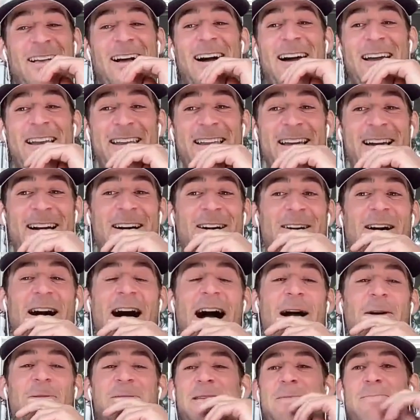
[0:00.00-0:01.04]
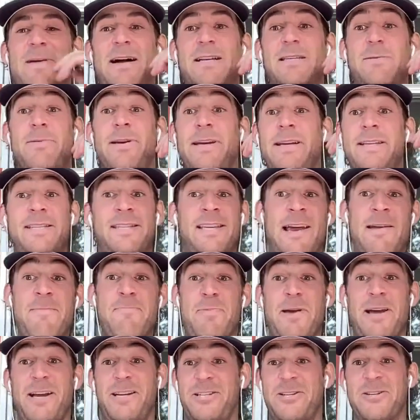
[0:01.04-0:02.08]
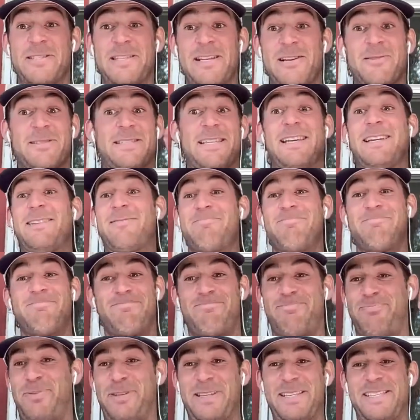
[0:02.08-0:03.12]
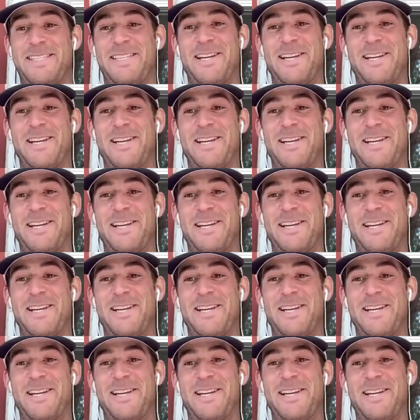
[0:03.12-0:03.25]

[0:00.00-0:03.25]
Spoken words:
I know. I was about to be like, send pictures, and I was like, please